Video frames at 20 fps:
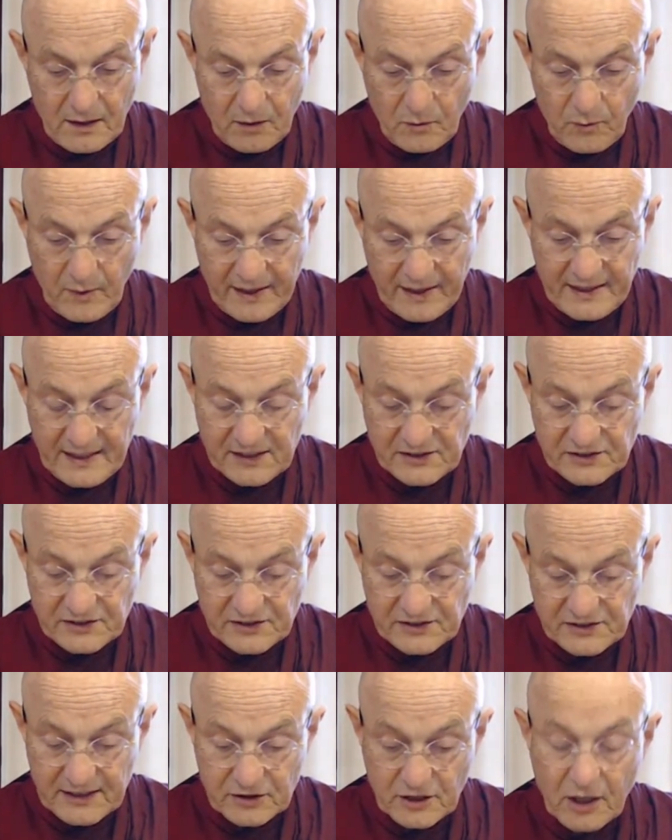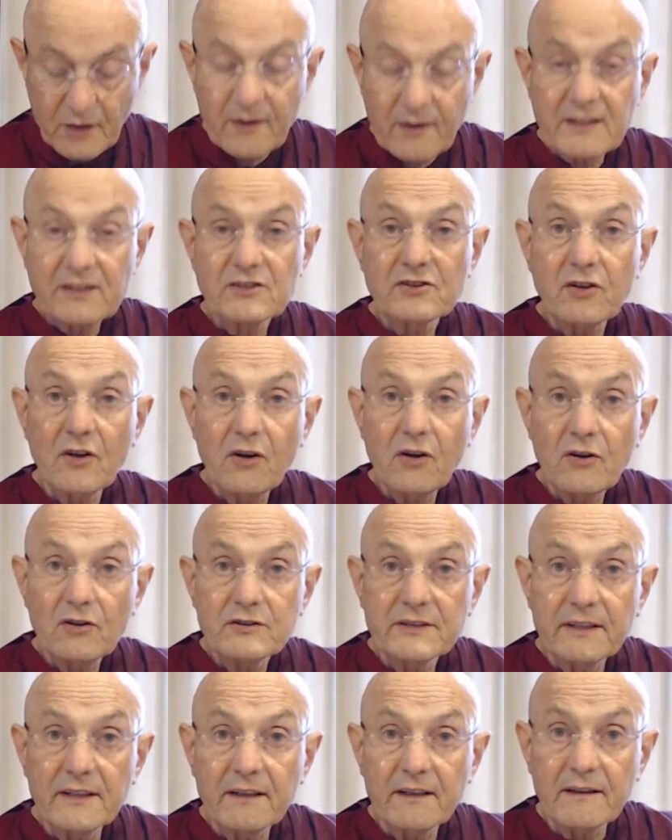When he says, go and
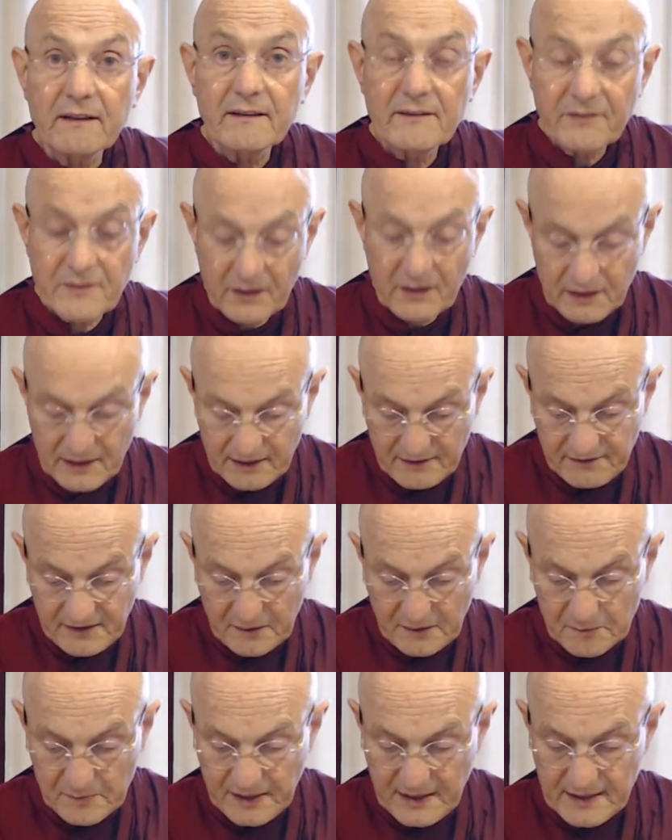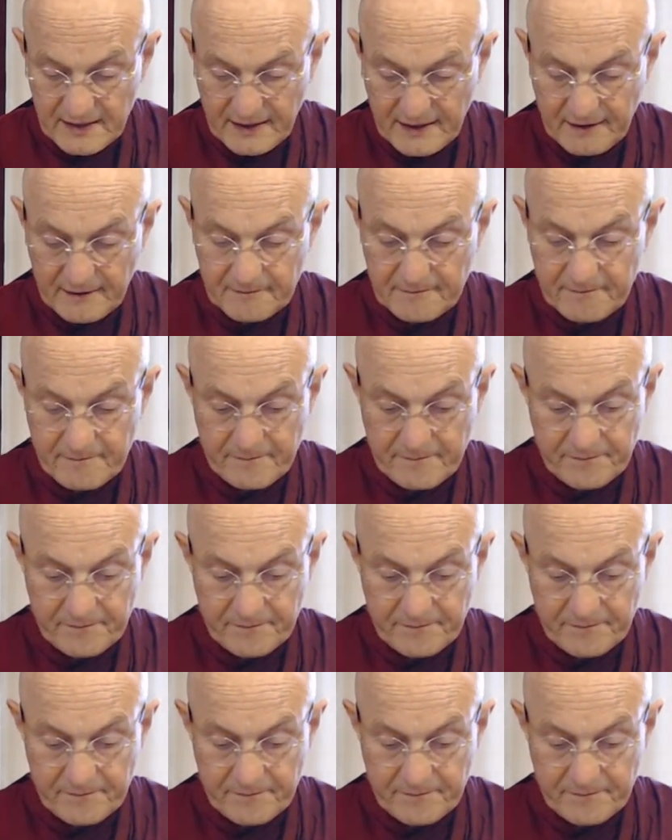slaughter the living being.